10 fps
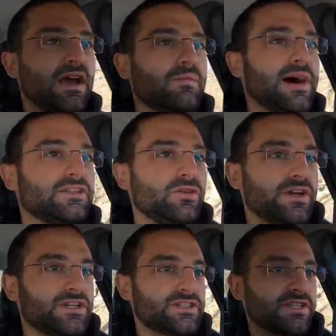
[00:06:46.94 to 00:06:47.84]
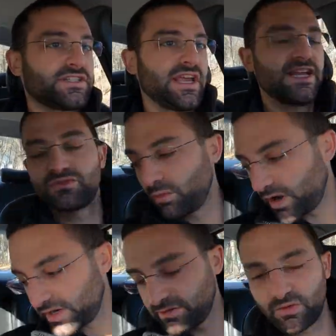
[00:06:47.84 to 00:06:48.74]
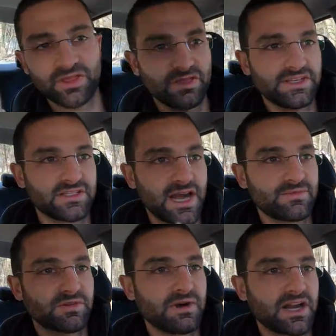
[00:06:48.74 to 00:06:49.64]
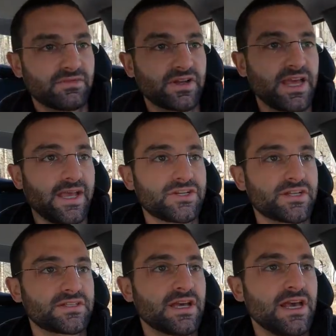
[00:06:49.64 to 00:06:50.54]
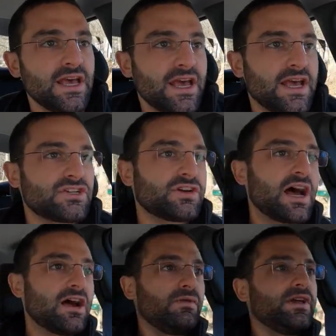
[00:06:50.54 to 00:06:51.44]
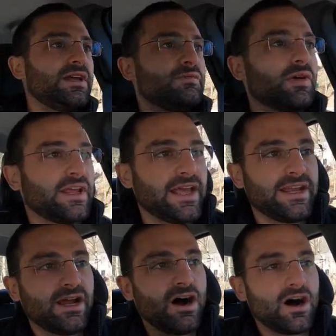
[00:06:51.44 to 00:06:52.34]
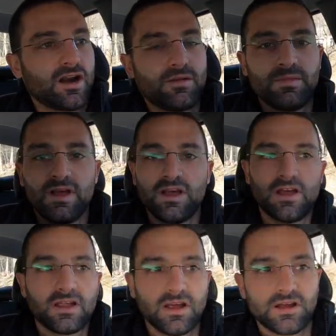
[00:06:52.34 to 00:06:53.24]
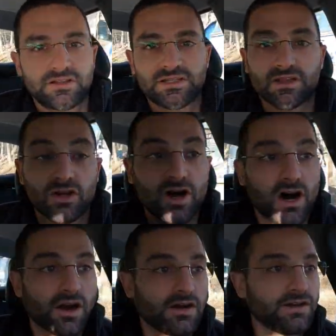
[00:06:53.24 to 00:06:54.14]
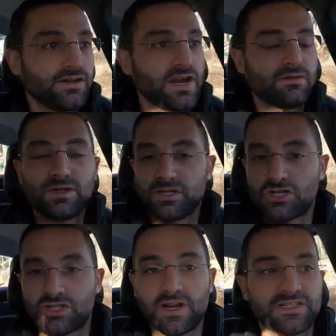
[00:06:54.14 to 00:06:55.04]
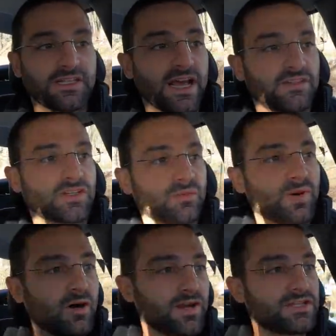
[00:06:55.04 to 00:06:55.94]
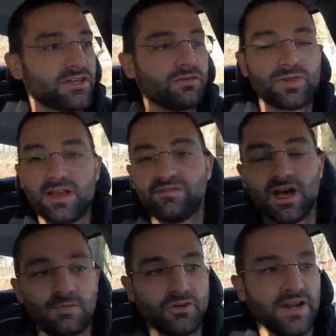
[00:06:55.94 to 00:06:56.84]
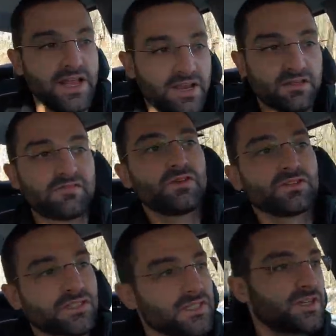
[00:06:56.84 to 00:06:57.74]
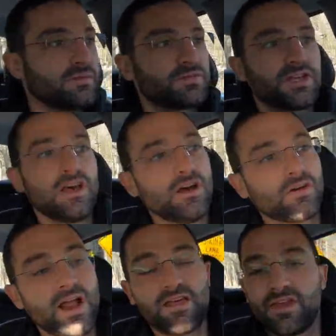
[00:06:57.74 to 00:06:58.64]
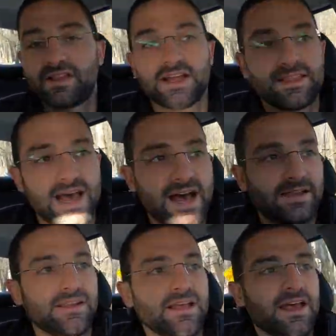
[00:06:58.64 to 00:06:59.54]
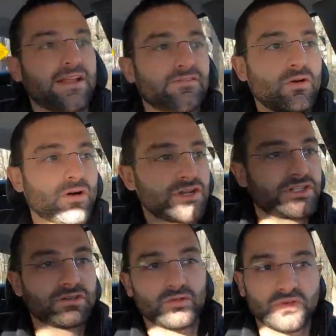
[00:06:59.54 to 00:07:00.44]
about doing just a stage one with these types of modifications, is you're not really putting any harm to the car. You're not really stressing out the components. You don't really have to upgrade any of the fuel systems or anything like that. And of course,